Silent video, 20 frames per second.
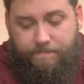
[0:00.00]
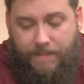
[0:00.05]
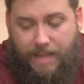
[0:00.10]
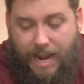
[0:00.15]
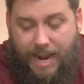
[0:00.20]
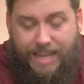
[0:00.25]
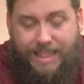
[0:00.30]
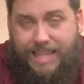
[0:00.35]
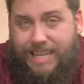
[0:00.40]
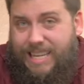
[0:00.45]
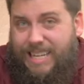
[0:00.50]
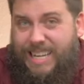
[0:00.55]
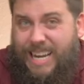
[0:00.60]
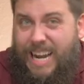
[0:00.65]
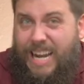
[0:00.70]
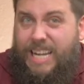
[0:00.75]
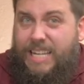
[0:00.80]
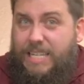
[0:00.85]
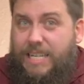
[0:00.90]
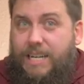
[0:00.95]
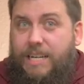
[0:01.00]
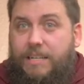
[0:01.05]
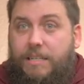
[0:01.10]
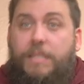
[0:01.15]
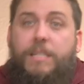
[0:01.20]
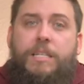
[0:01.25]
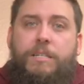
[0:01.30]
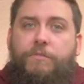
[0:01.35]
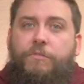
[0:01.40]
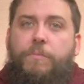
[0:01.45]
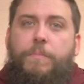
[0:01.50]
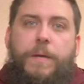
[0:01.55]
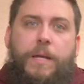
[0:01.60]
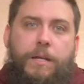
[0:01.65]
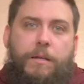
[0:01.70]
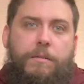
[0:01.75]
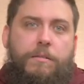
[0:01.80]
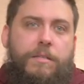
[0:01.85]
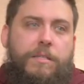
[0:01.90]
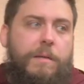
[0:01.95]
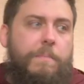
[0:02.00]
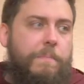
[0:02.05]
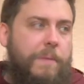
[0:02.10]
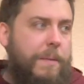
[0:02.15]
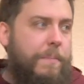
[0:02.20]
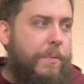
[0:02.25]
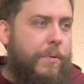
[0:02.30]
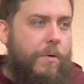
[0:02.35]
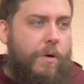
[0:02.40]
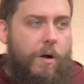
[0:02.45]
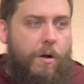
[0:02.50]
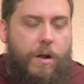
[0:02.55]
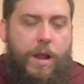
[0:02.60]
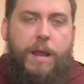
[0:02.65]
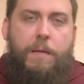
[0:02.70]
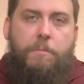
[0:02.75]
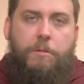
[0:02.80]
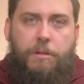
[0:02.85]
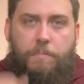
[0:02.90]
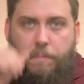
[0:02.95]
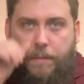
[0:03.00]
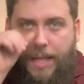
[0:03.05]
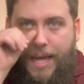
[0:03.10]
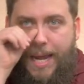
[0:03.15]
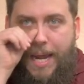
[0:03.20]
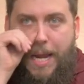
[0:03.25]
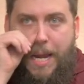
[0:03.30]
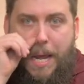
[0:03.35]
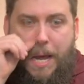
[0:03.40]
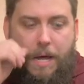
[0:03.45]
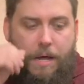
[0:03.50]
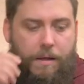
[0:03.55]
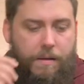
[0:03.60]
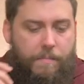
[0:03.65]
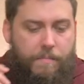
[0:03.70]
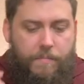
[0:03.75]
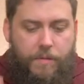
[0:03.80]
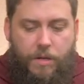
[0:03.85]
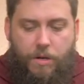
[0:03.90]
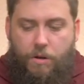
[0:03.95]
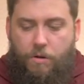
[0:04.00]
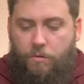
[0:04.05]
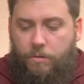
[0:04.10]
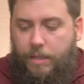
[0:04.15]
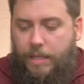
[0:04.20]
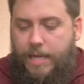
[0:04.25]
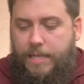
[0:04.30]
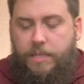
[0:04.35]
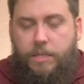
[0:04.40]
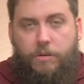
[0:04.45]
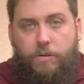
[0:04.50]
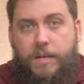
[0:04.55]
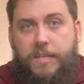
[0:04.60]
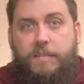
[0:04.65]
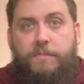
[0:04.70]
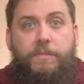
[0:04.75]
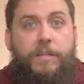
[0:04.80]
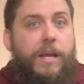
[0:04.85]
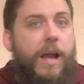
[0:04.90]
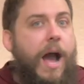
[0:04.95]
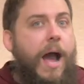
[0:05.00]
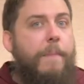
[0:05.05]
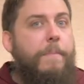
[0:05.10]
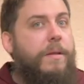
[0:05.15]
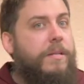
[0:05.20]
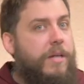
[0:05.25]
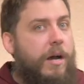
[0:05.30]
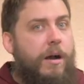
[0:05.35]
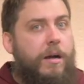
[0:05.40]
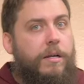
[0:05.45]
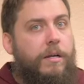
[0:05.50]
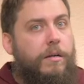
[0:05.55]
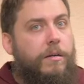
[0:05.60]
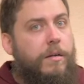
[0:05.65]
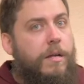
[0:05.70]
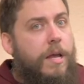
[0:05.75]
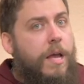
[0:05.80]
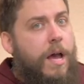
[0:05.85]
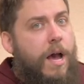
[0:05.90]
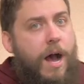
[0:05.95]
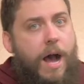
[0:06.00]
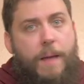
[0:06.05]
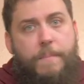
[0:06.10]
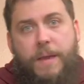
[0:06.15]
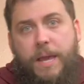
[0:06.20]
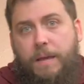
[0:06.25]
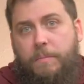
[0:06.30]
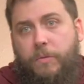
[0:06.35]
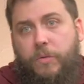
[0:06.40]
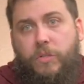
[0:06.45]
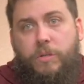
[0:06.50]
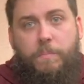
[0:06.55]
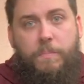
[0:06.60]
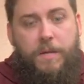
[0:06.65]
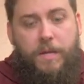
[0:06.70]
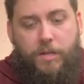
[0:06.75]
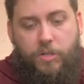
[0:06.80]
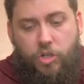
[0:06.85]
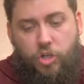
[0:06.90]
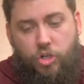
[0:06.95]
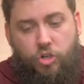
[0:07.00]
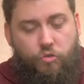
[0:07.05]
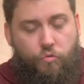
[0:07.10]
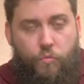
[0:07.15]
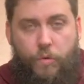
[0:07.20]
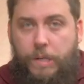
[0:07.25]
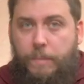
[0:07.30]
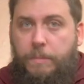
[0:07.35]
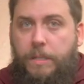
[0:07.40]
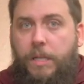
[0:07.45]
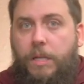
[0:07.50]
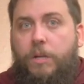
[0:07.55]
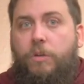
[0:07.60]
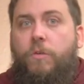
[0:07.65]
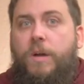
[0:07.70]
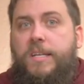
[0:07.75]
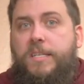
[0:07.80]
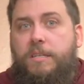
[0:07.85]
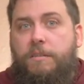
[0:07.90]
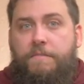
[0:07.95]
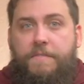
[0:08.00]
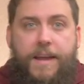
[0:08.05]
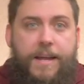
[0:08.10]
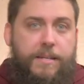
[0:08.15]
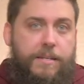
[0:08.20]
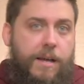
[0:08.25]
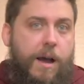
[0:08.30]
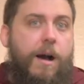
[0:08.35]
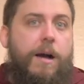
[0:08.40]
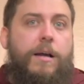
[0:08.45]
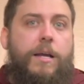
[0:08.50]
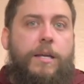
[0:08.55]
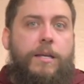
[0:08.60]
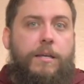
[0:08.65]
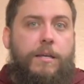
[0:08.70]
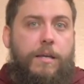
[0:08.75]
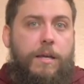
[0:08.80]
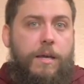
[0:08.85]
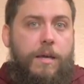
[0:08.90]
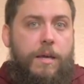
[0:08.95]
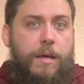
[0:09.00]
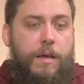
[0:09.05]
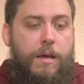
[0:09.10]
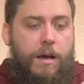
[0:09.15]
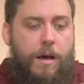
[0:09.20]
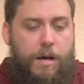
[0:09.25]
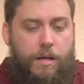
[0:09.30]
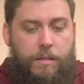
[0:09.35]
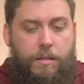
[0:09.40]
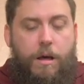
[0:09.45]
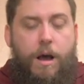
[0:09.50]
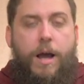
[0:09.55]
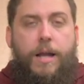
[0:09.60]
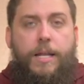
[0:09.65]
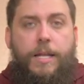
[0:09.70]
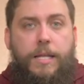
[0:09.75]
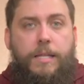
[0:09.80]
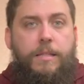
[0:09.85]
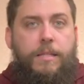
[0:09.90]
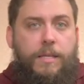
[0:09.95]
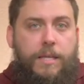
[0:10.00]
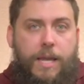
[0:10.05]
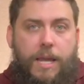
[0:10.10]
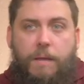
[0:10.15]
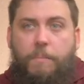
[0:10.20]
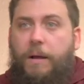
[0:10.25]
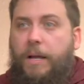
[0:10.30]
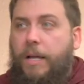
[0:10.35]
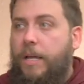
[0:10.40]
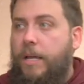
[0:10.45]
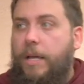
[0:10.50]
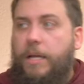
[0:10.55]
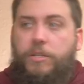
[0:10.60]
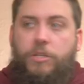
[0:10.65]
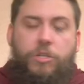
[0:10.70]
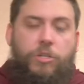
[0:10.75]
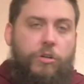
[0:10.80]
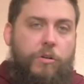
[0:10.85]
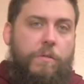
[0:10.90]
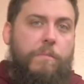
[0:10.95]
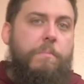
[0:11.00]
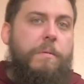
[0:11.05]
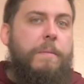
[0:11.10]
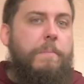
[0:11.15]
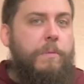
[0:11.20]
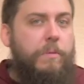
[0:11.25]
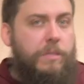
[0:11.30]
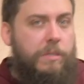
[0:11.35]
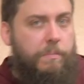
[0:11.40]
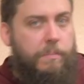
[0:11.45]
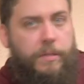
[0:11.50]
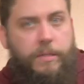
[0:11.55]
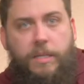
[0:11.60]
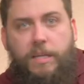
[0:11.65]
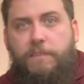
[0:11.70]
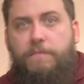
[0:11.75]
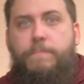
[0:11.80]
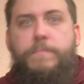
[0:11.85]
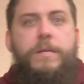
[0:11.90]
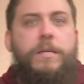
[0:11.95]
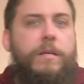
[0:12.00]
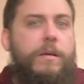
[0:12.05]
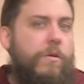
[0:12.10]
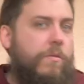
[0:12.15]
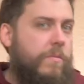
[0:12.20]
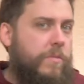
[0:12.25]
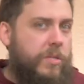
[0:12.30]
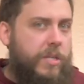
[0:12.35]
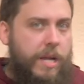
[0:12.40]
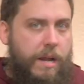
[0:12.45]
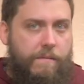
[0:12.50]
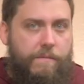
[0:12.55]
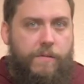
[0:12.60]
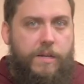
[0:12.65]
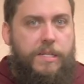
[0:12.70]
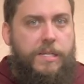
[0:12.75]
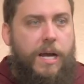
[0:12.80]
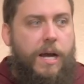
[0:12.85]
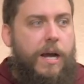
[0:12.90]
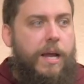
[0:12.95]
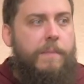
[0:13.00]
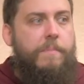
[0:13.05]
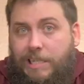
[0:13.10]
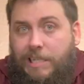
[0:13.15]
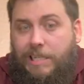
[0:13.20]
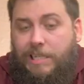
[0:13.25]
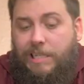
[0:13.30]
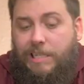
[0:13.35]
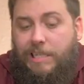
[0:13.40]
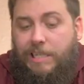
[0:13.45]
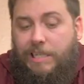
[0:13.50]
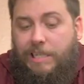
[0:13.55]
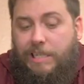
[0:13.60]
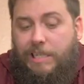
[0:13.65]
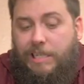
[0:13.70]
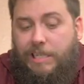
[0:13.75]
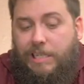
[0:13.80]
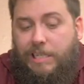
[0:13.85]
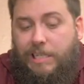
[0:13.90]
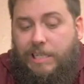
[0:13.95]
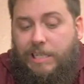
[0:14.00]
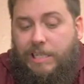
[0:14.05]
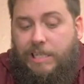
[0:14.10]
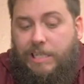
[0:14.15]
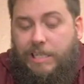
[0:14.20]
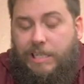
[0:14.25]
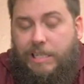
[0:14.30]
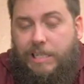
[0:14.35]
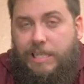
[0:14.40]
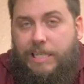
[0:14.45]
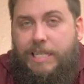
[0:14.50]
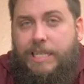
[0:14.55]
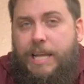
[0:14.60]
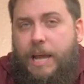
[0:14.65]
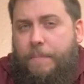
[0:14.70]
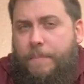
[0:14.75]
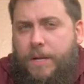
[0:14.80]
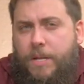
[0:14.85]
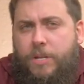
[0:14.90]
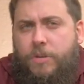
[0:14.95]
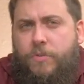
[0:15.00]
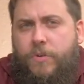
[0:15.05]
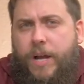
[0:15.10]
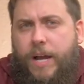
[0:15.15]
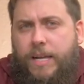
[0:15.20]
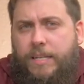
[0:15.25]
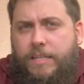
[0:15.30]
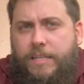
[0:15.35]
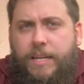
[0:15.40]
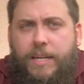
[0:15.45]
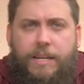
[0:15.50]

it kind of does, at least for me. Some people are able to play, less aggressively. I'm a talker. I'm able to be extremely aggressive and talking a lot in the game. I can get certain people to believe me almost every time. Does this happen to you guys in